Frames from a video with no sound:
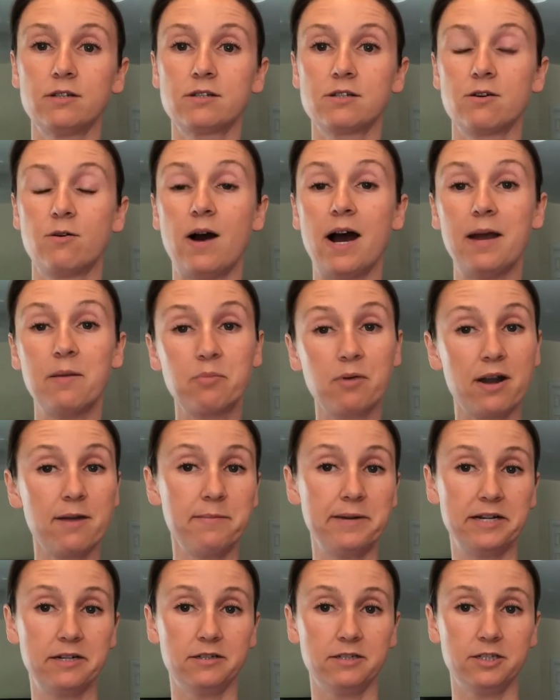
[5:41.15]
So I
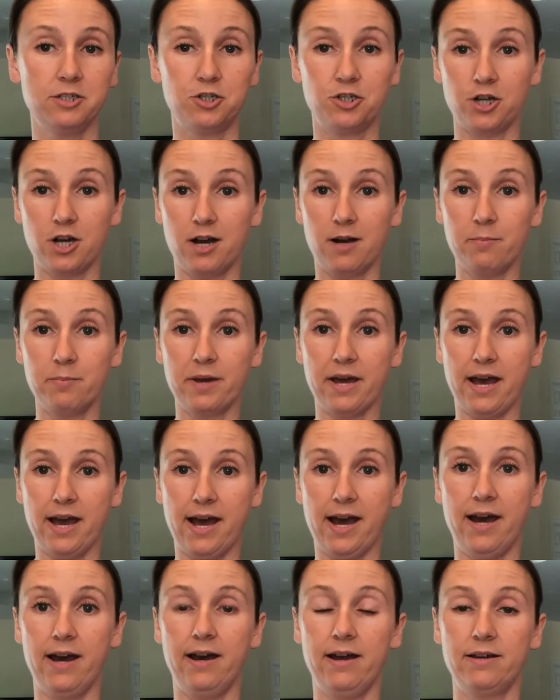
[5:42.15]
primarily shop
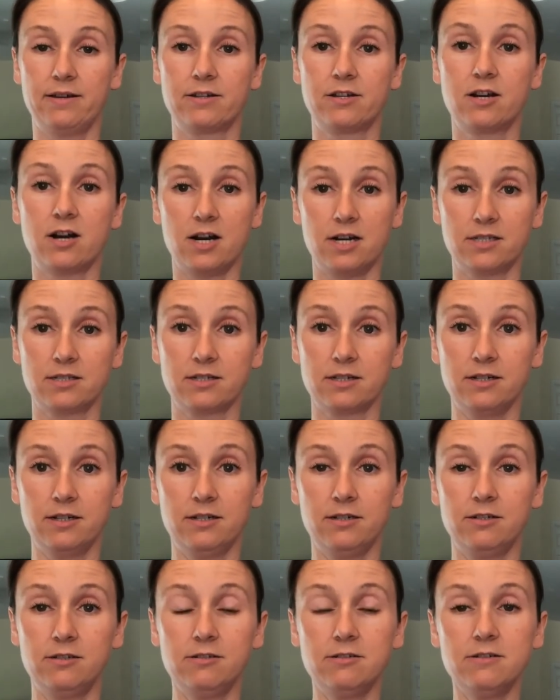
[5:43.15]
at
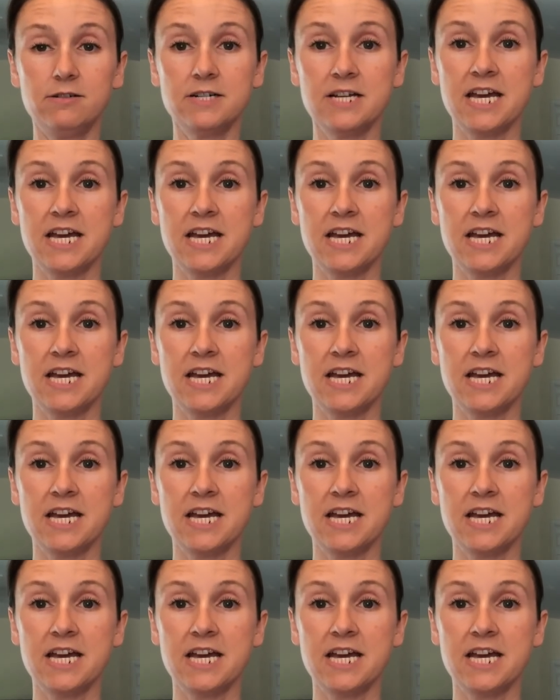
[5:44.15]
Costco